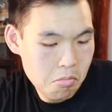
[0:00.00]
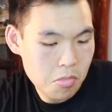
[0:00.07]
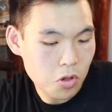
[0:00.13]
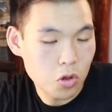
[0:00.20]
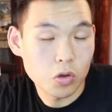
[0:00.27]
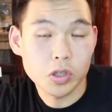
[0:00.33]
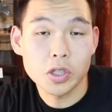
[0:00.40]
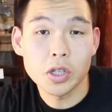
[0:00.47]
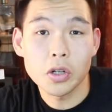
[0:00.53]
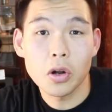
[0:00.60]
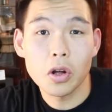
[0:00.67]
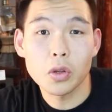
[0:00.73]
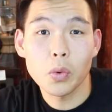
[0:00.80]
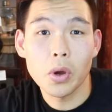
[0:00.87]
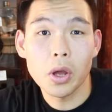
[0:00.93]
Loosened it
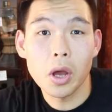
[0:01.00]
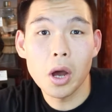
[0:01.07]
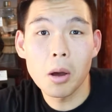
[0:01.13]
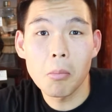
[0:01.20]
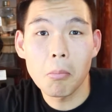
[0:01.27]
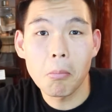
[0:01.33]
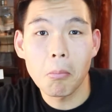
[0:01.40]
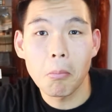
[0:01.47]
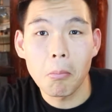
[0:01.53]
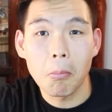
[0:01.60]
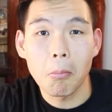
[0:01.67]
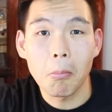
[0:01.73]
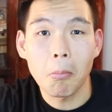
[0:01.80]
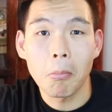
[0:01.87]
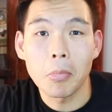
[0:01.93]
all the way up.
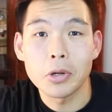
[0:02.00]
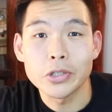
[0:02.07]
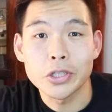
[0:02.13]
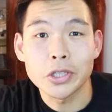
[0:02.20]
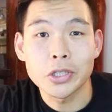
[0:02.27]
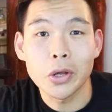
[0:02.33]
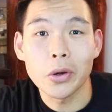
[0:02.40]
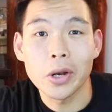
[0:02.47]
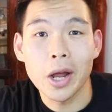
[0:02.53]
Still